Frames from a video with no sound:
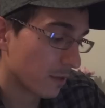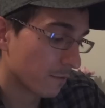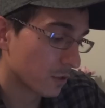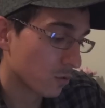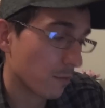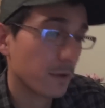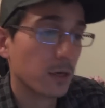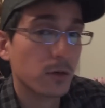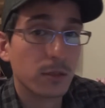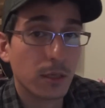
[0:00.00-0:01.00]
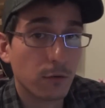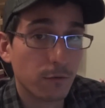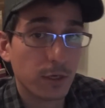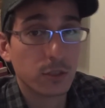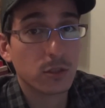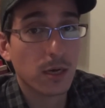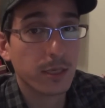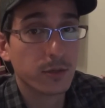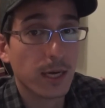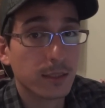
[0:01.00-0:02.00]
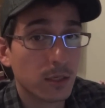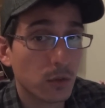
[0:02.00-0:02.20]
for 12 years and you finish your contract and